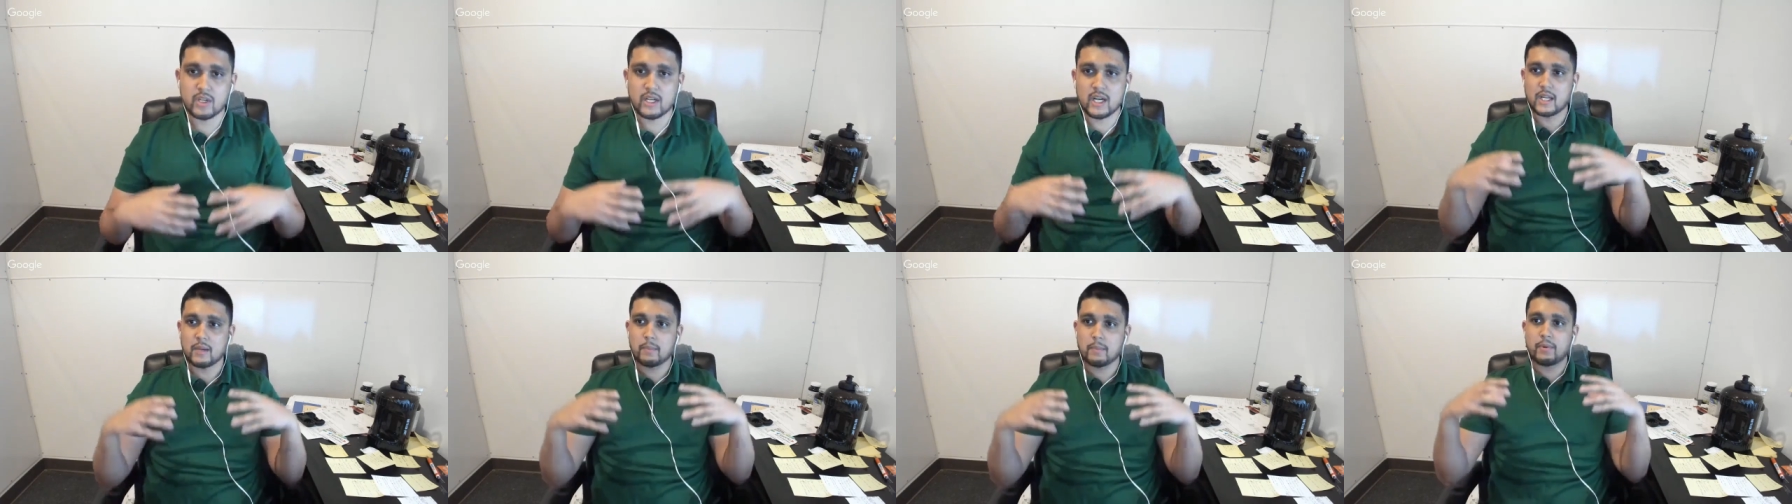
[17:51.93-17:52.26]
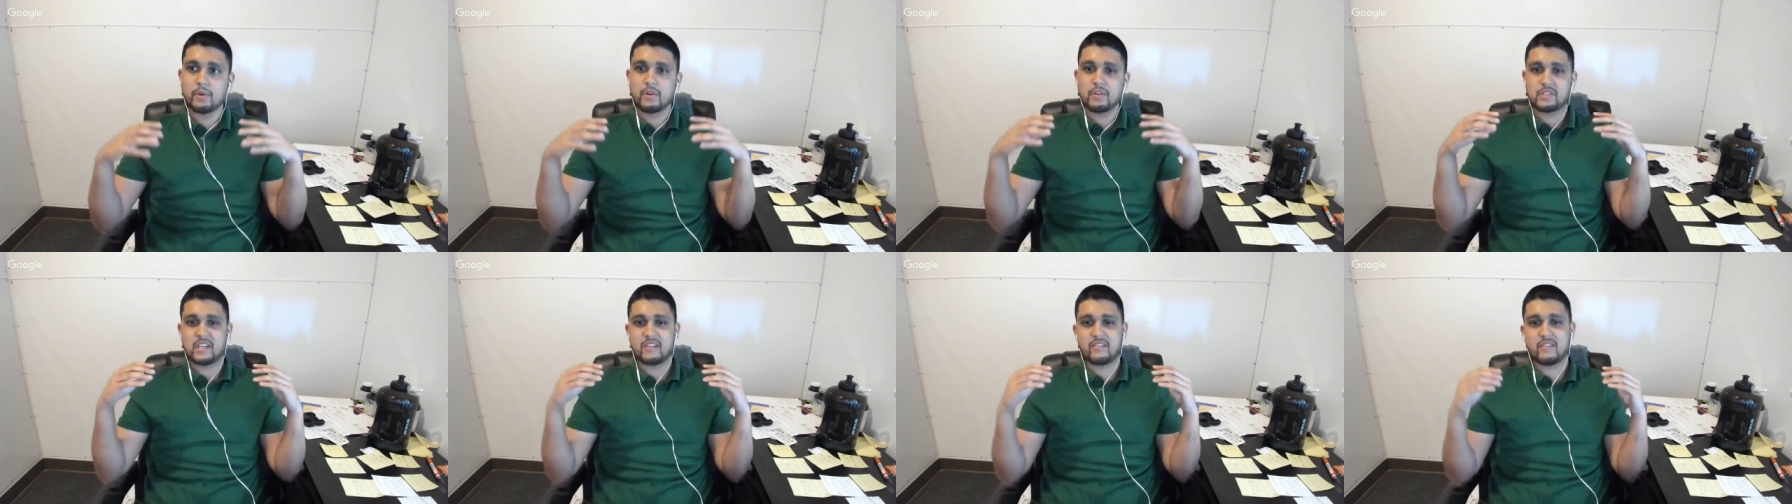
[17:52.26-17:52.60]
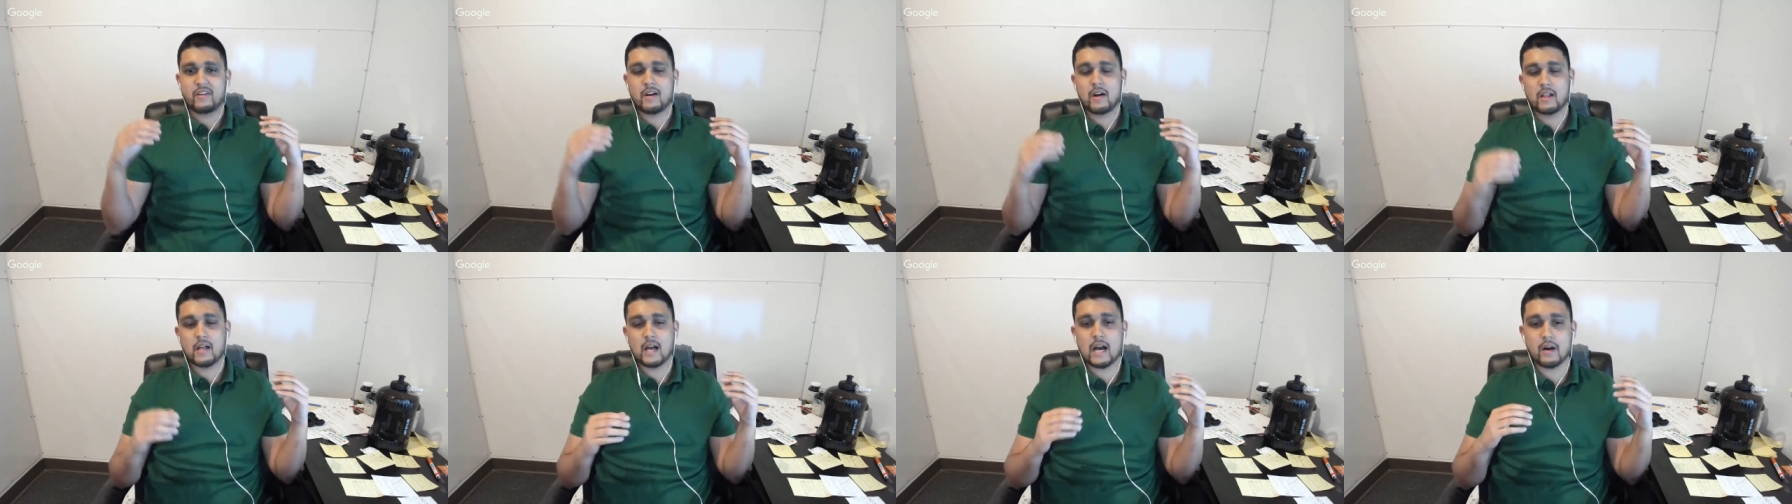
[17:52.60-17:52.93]
kind of play yourself
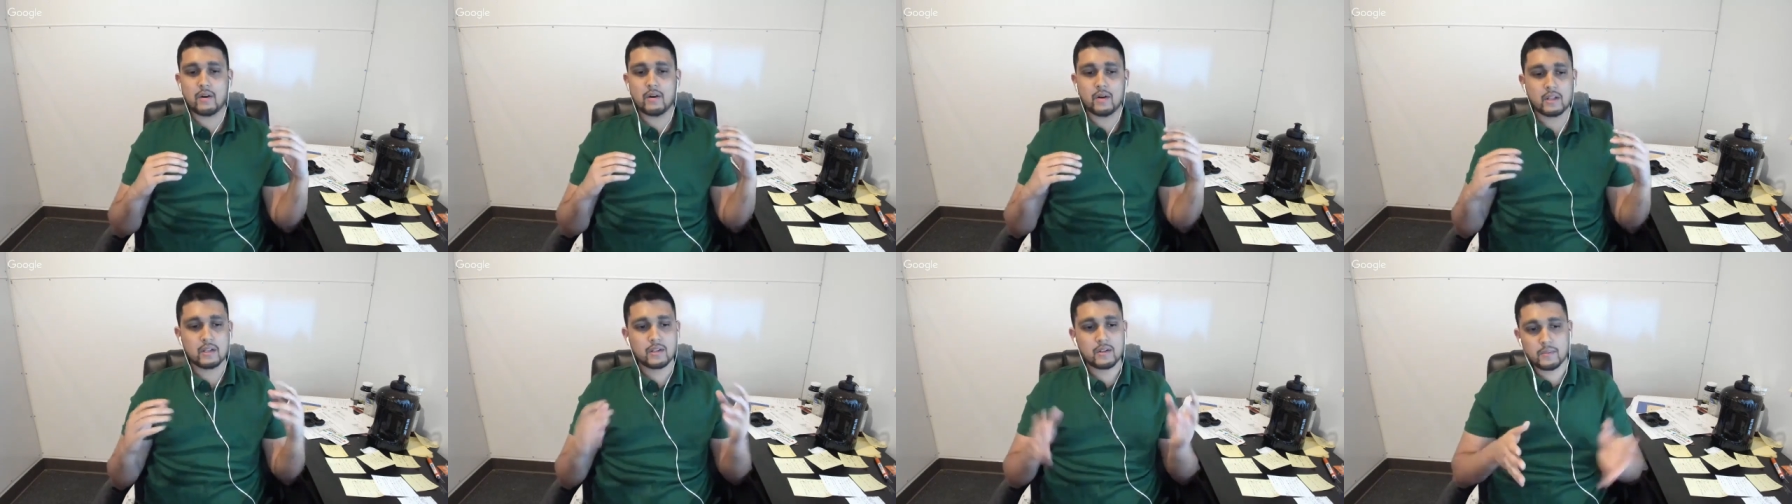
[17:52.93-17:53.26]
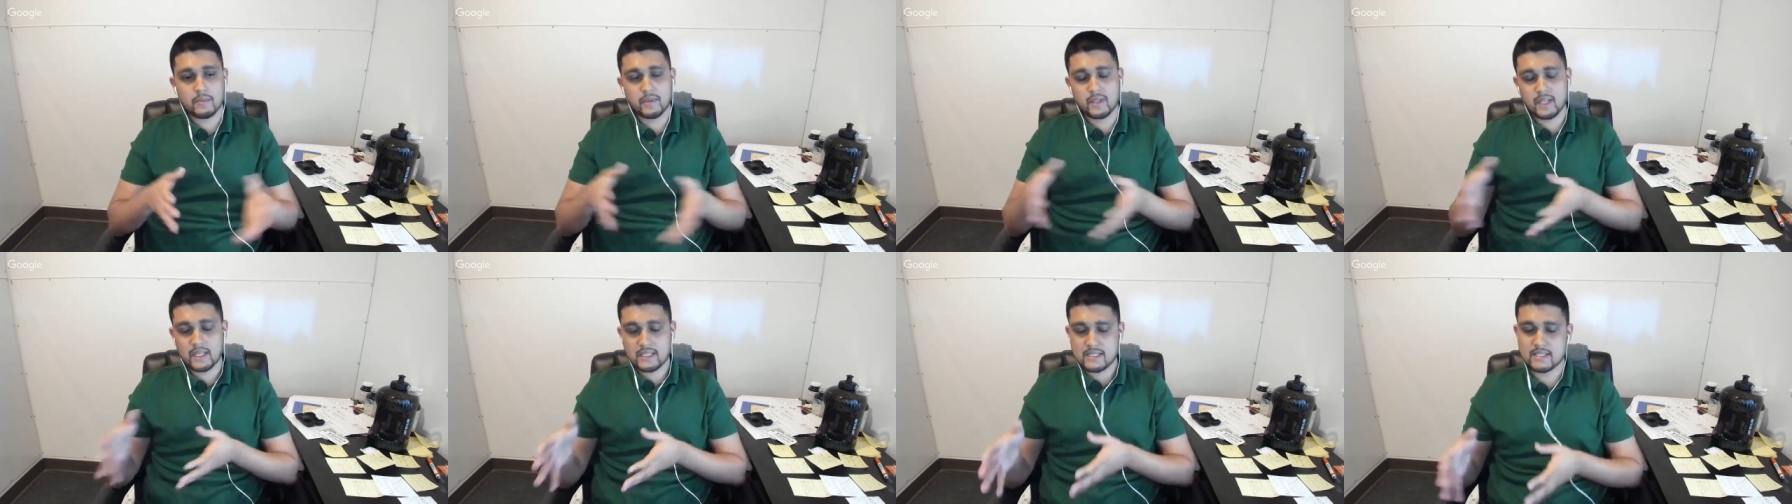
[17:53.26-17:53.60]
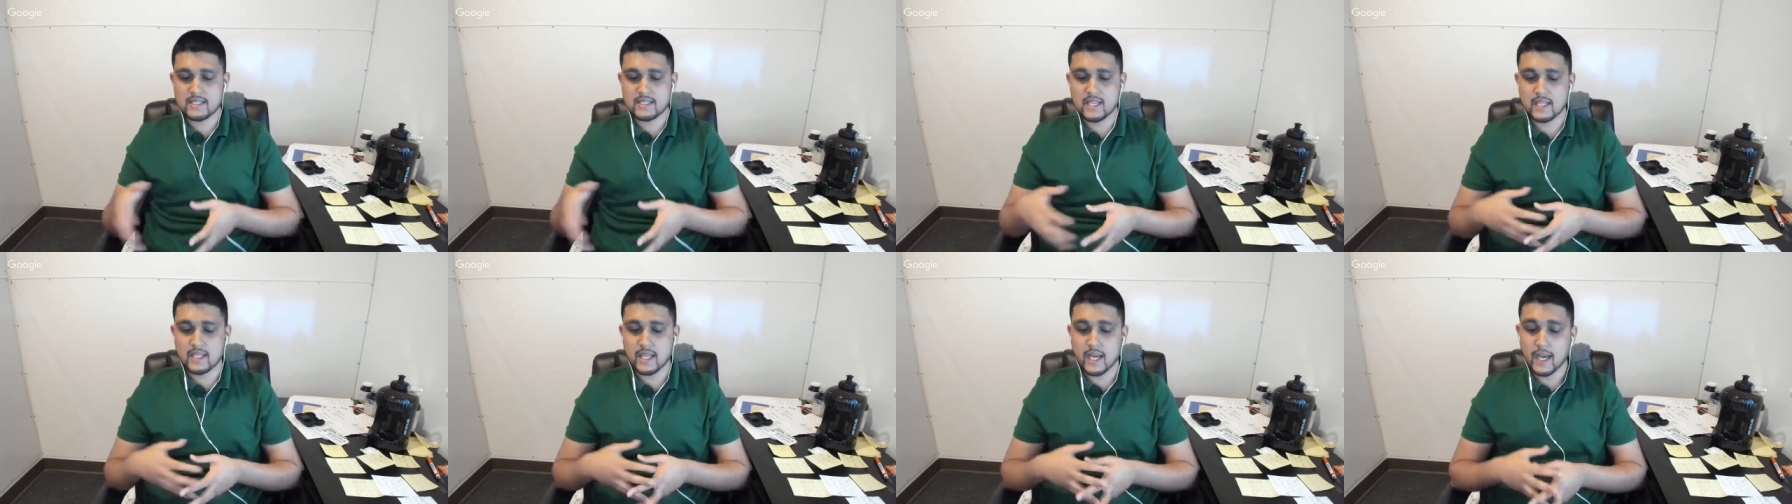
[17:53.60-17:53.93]
out, out a little bit and
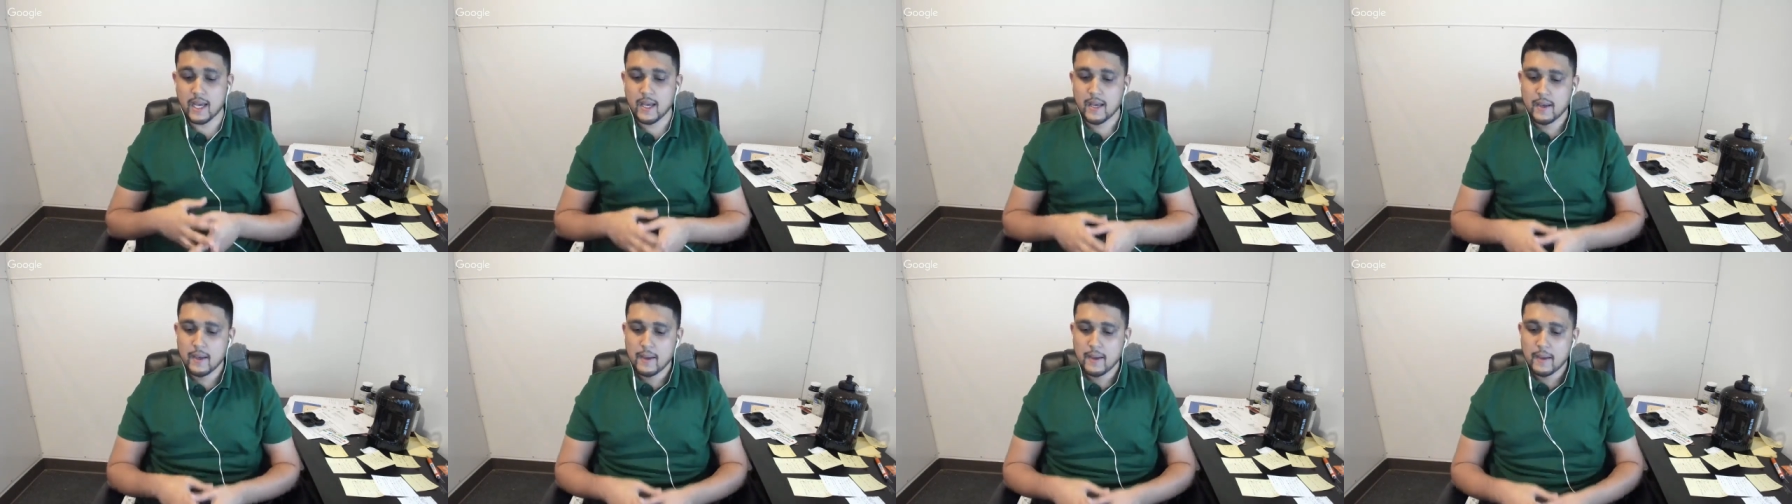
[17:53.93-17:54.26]
see that.